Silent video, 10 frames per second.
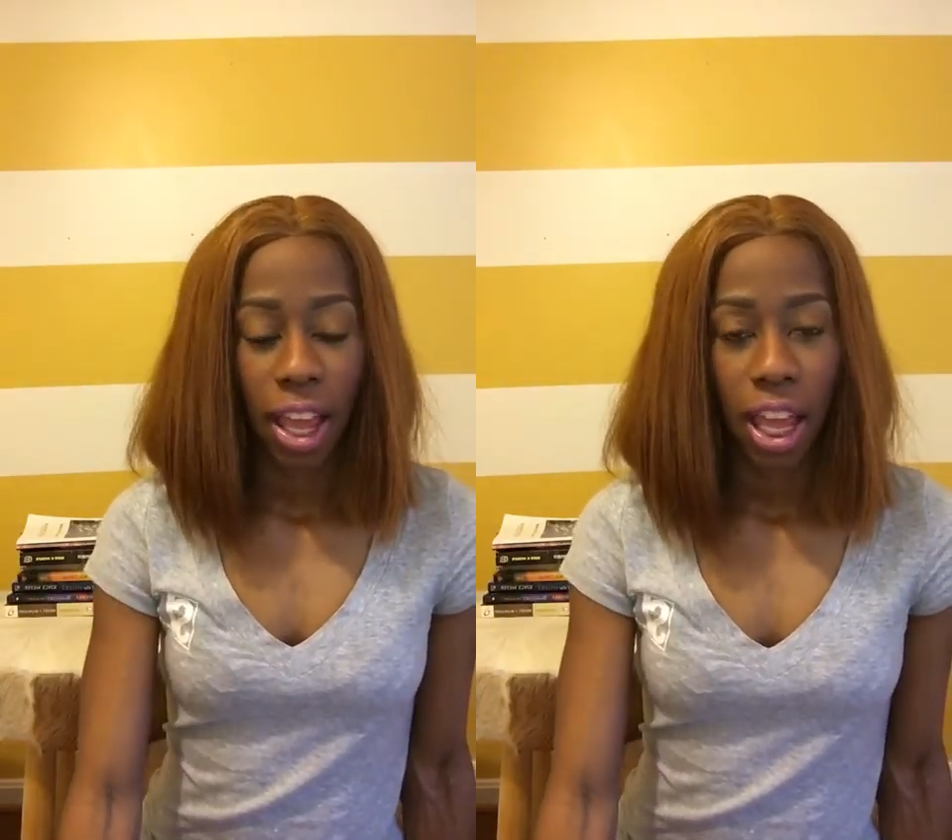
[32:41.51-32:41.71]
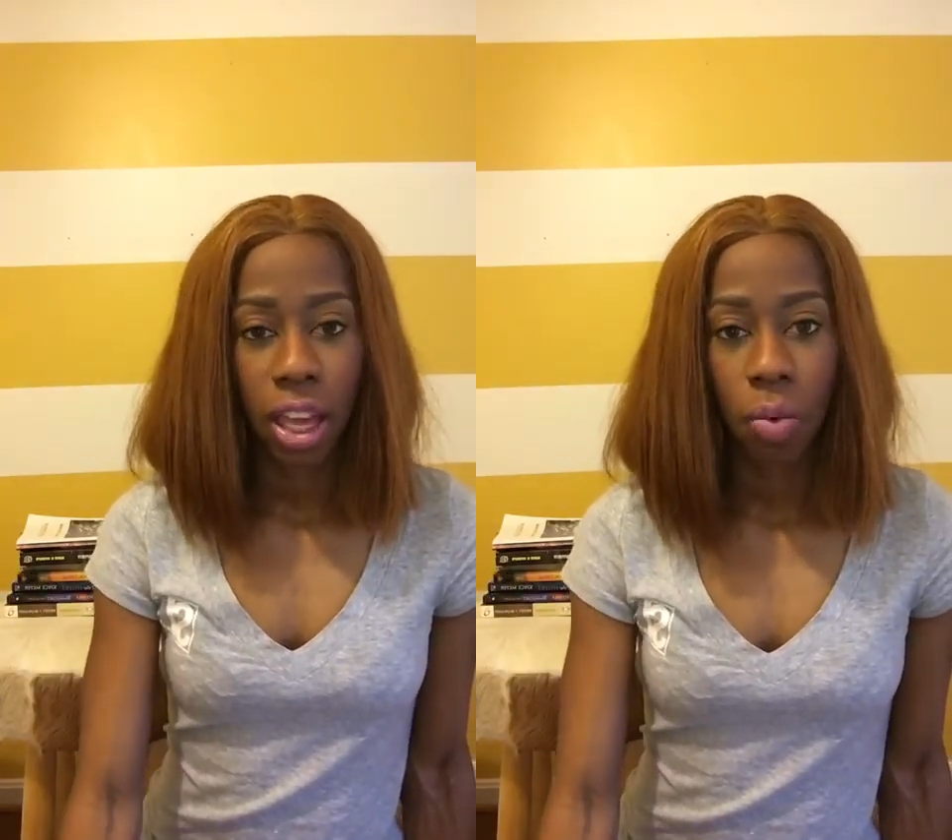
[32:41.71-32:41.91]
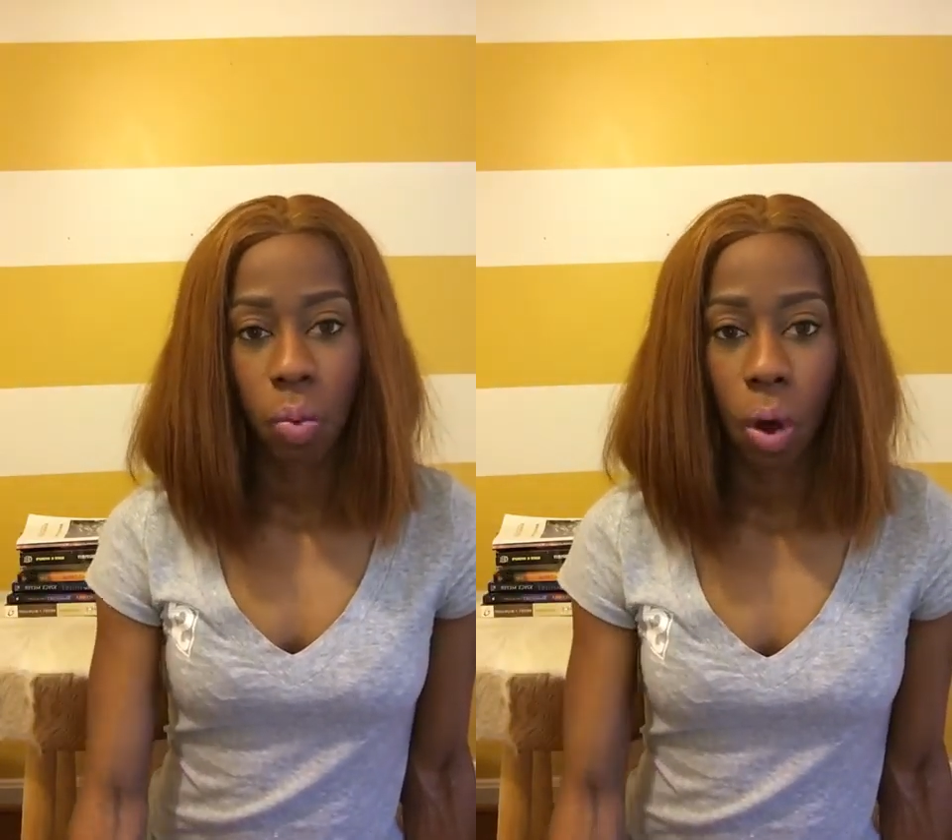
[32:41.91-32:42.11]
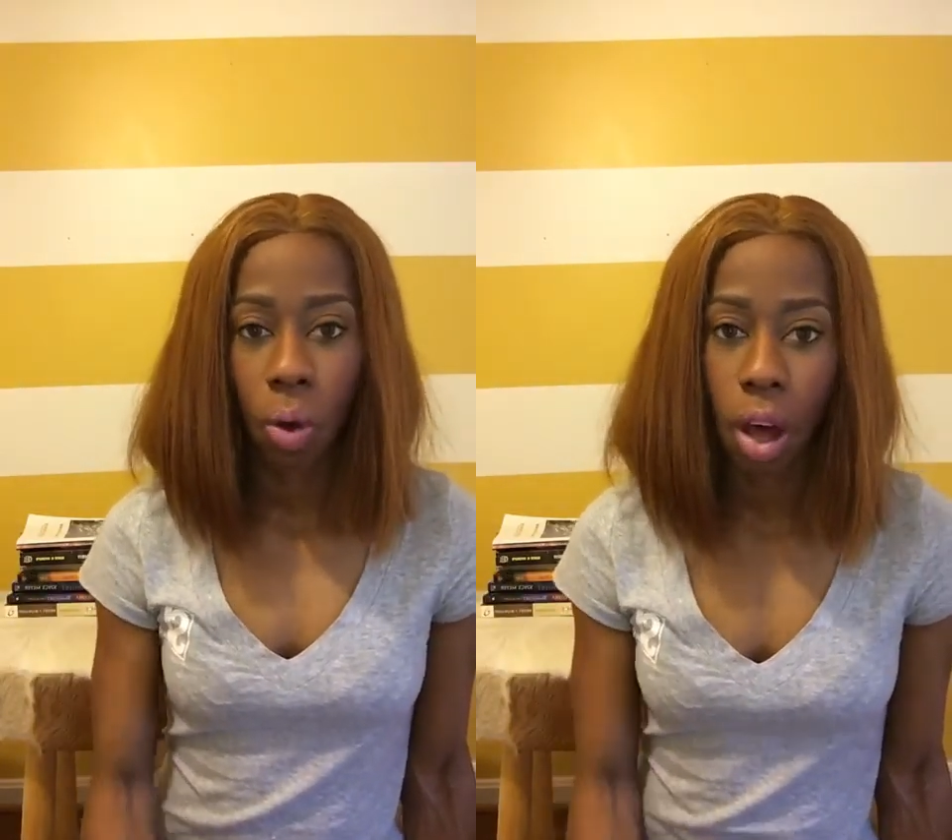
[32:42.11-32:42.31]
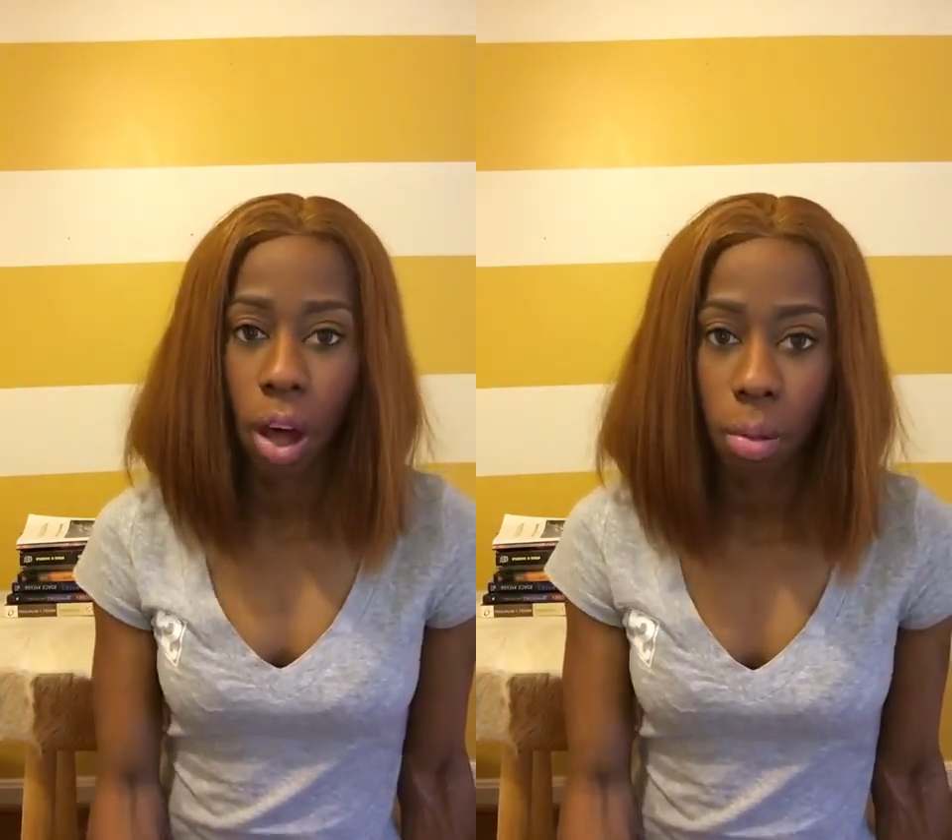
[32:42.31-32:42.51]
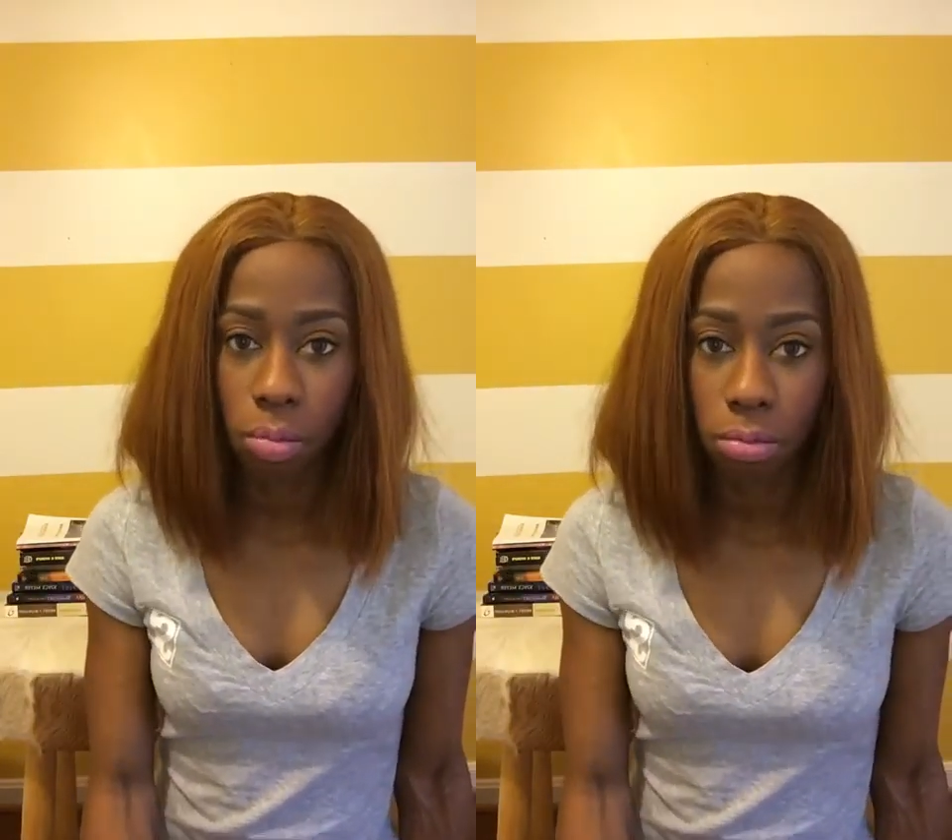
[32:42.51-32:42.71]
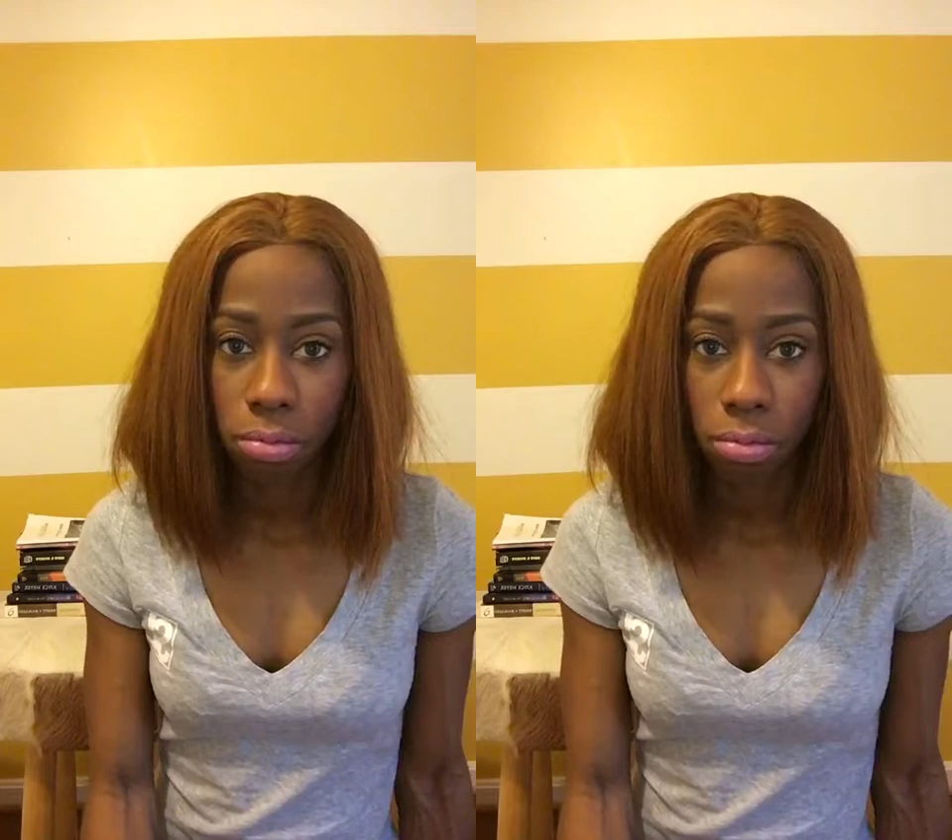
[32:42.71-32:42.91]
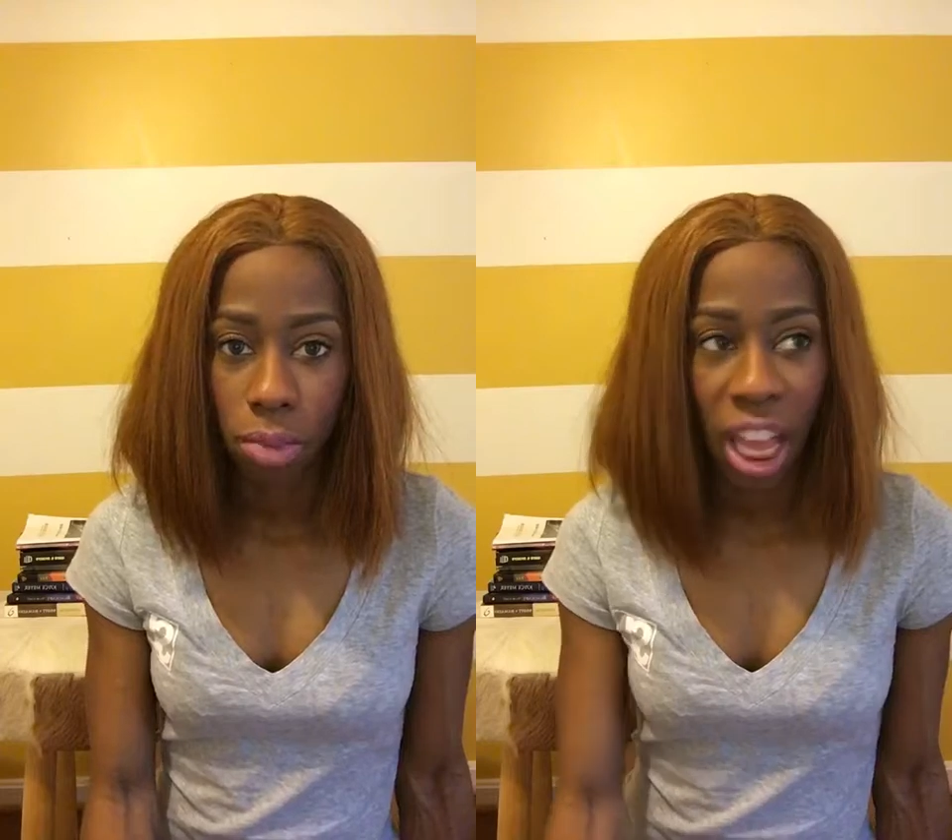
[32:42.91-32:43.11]
he woke up
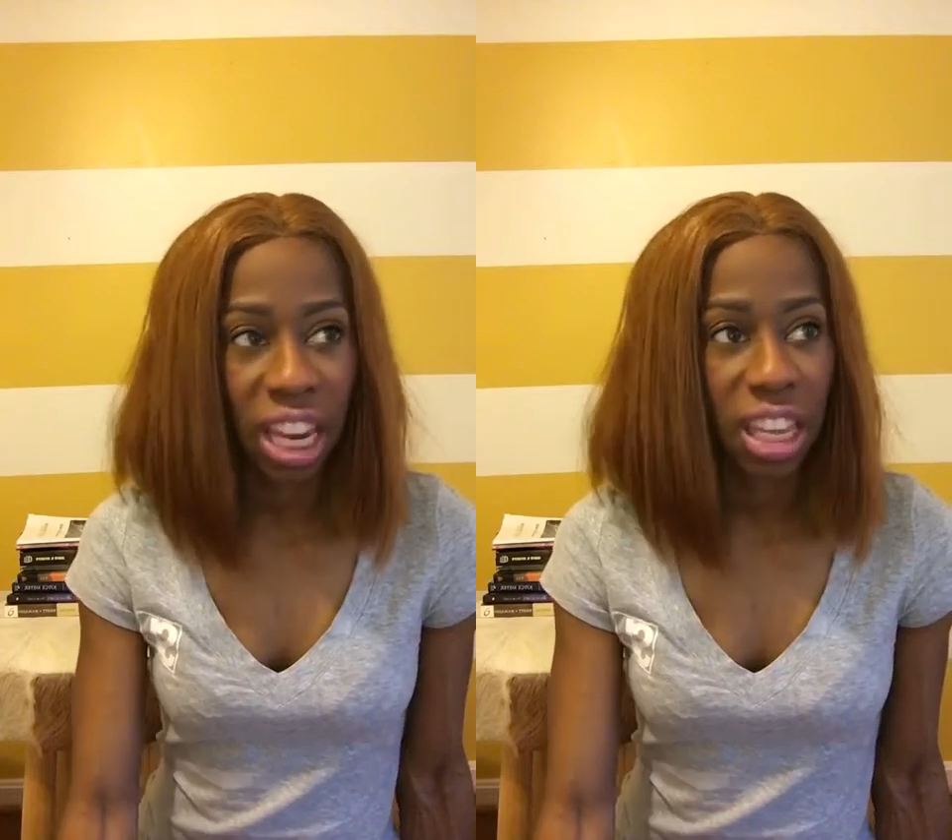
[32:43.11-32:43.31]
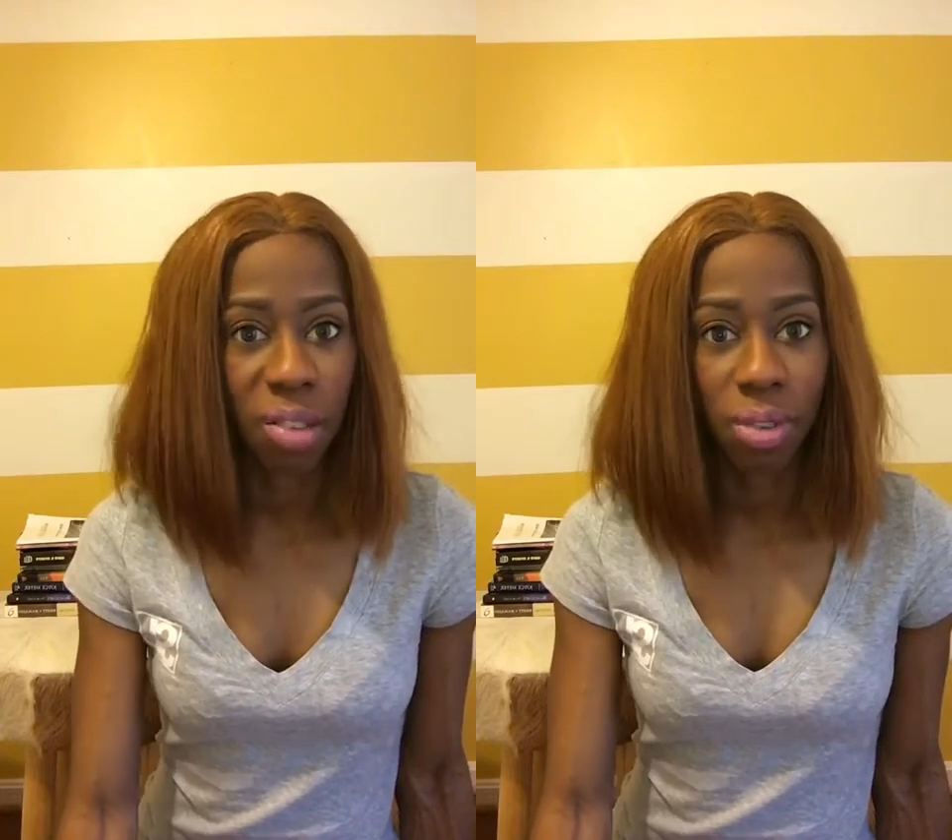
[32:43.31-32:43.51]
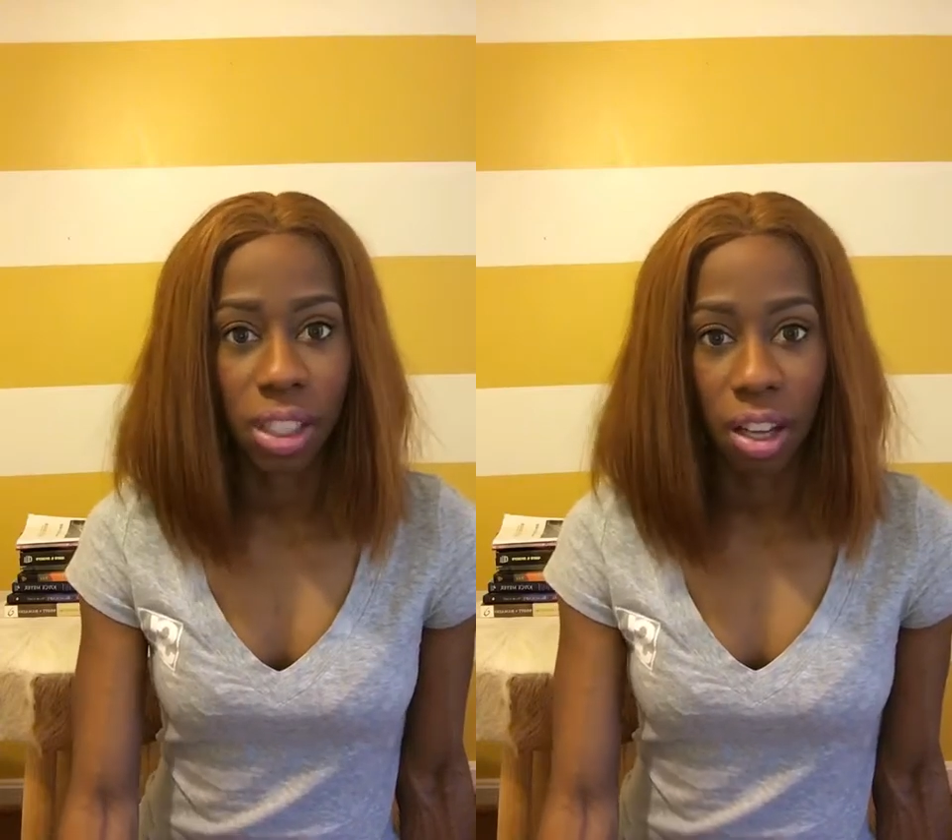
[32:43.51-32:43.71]
and he was